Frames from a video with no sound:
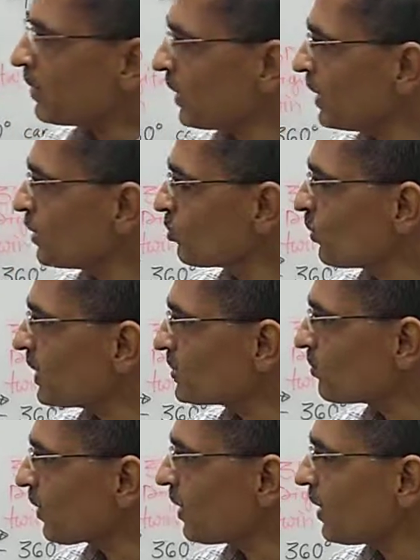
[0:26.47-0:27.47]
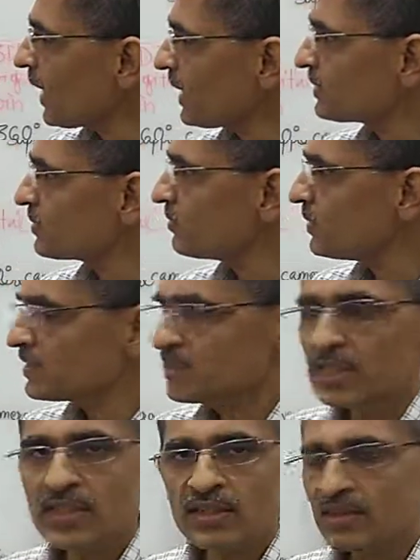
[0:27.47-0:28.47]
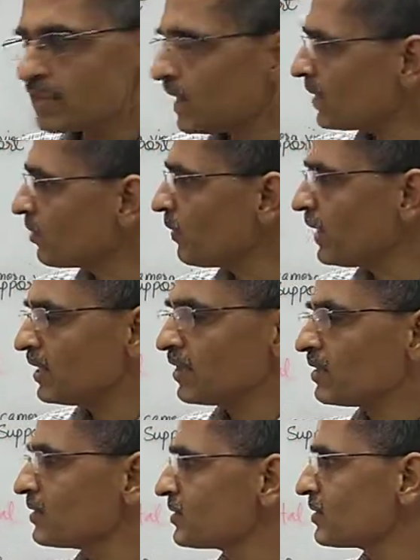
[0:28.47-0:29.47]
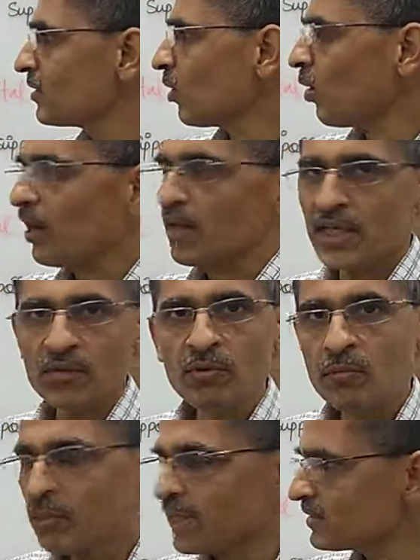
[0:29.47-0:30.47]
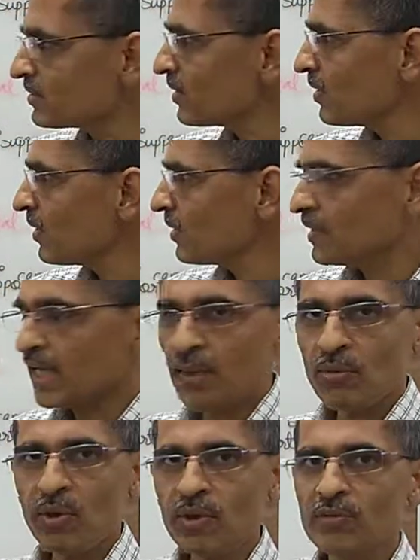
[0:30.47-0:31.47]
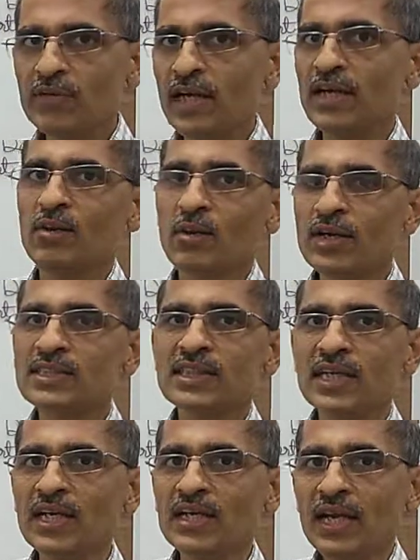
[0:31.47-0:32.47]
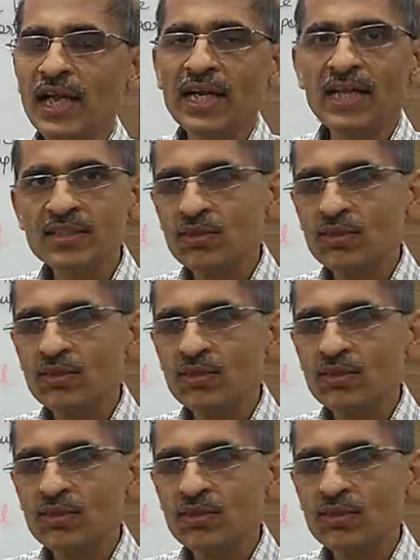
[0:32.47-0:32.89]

in today's world as we see that the vehicles or equipments they have a lot of electronics in it and it